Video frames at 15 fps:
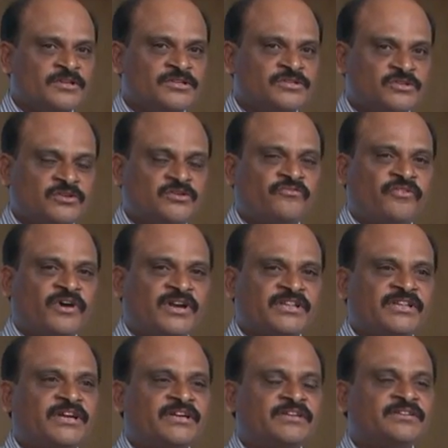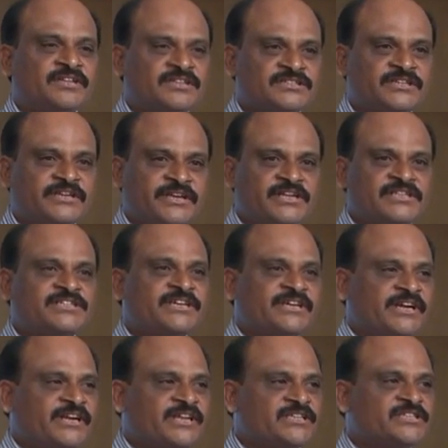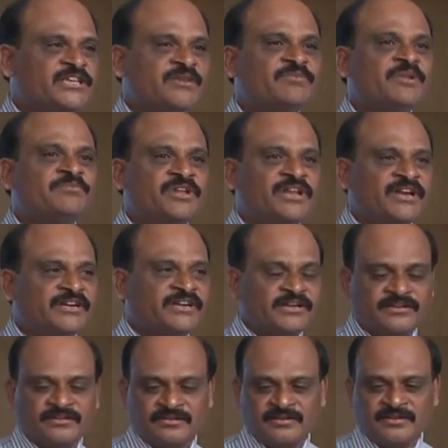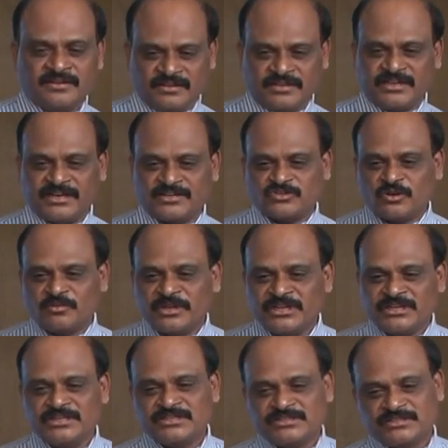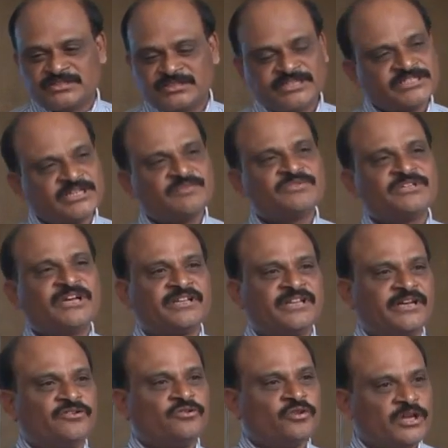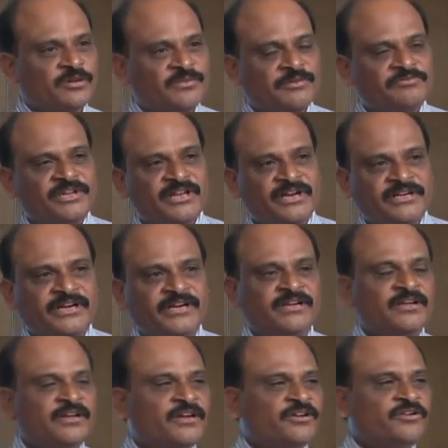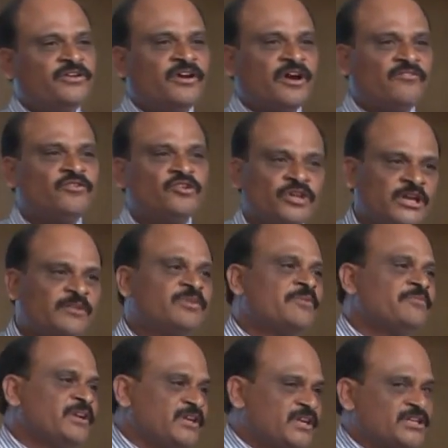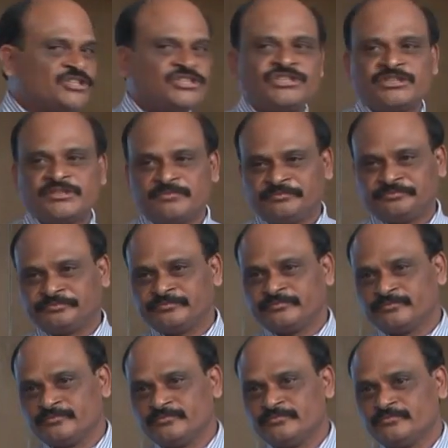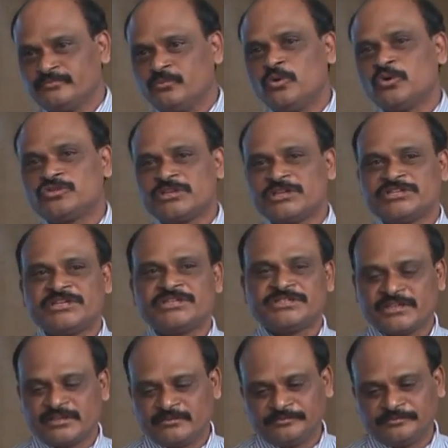So for that, the real secret is keep them delighted. There are so many systems are there to keep them delighted. You have to keep them in touch. Most essential.